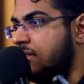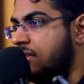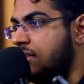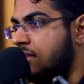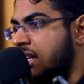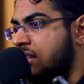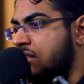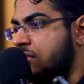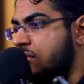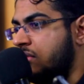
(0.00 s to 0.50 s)

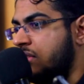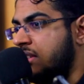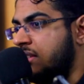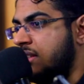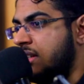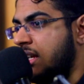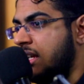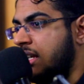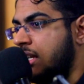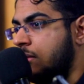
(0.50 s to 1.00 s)
What I can do
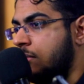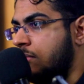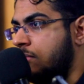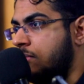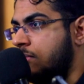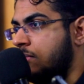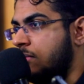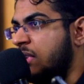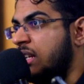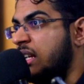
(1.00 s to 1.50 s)
is I can
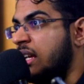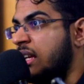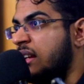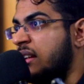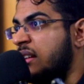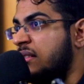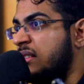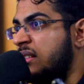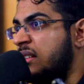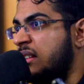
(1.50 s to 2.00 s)

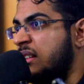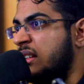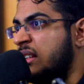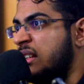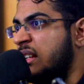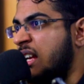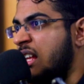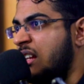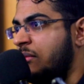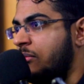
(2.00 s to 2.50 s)
get a
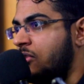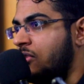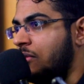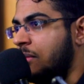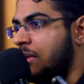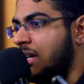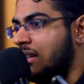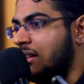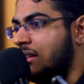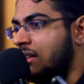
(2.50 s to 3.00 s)

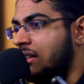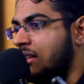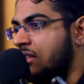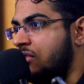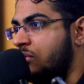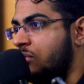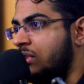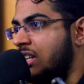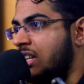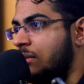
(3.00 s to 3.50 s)
teleport mech,
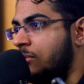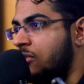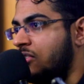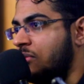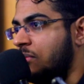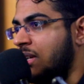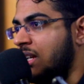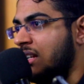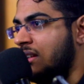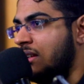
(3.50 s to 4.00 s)
2
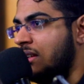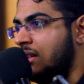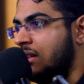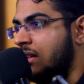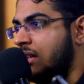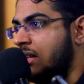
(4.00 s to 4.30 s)
teleports mech,